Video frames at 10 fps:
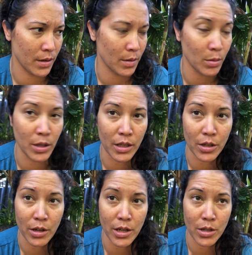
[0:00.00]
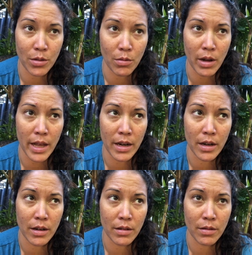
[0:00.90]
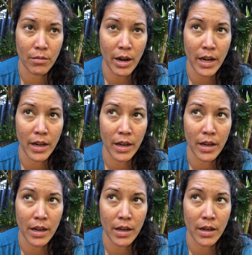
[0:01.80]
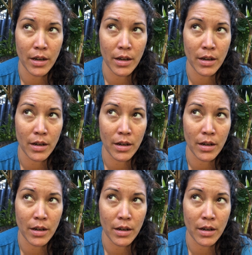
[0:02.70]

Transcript: completely drenched, wet, raining.